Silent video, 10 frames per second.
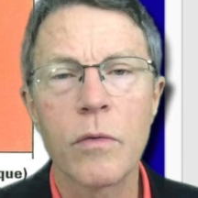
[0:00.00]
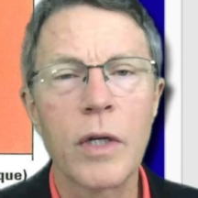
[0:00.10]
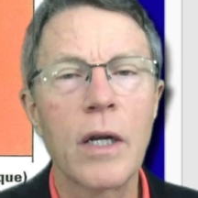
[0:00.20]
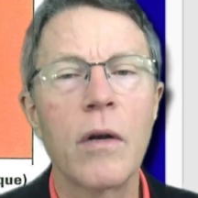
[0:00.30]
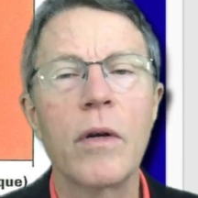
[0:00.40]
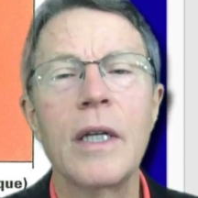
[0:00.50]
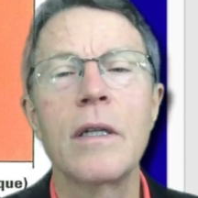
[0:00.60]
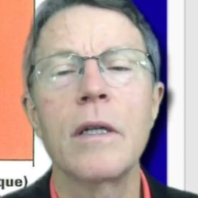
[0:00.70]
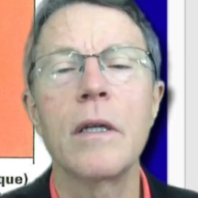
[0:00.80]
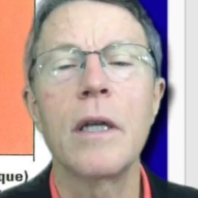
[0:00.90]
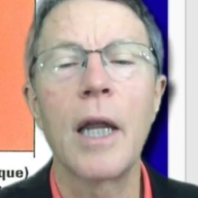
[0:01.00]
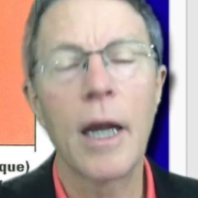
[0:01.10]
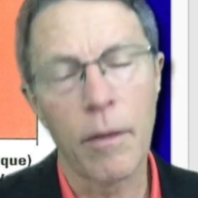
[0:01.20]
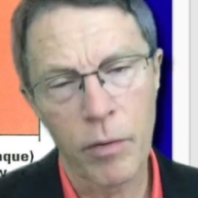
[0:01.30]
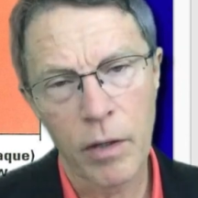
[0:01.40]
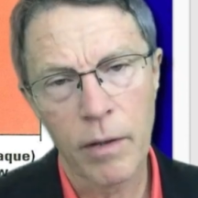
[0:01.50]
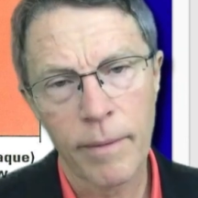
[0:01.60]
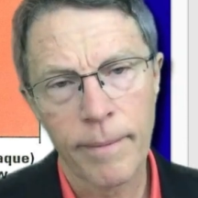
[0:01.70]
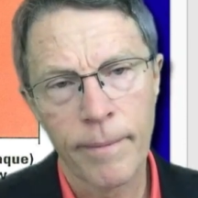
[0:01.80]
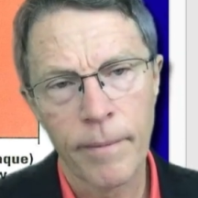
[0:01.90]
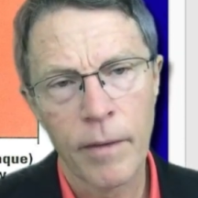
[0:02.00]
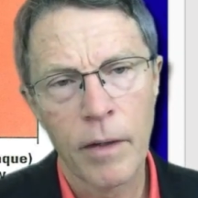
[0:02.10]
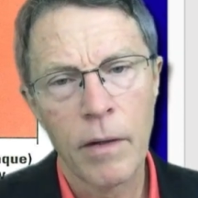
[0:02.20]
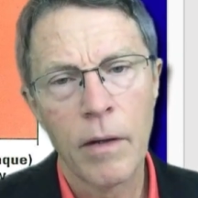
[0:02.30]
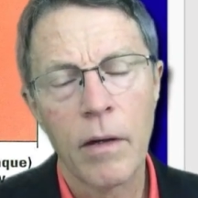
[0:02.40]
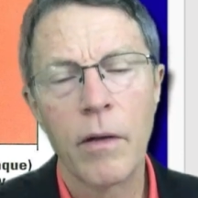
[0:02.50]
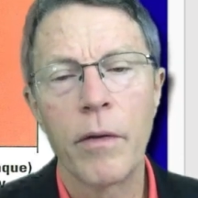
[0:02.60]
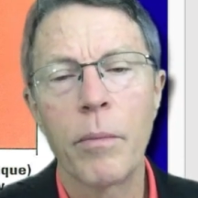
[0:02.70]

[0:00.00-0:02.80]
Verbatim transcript: We go into depth on